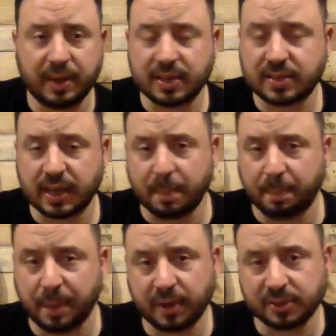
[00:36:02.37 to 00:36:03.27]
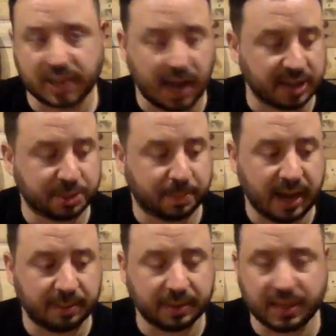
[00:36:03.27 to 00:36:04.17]
it's like a butterscotch
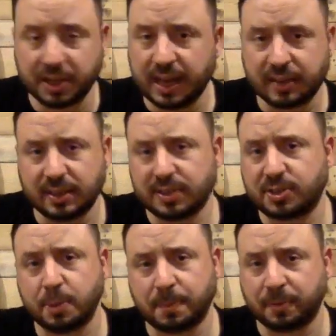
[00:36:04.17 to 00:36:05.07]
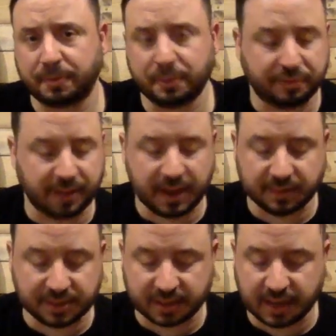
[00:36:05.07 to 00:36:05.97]
bomb, but then you get these super fruit
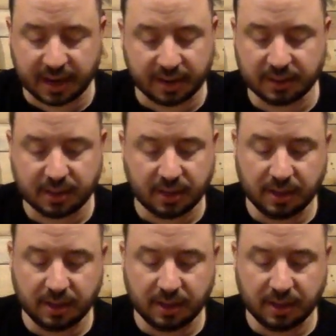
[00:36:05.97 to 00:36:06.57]
flavors in there.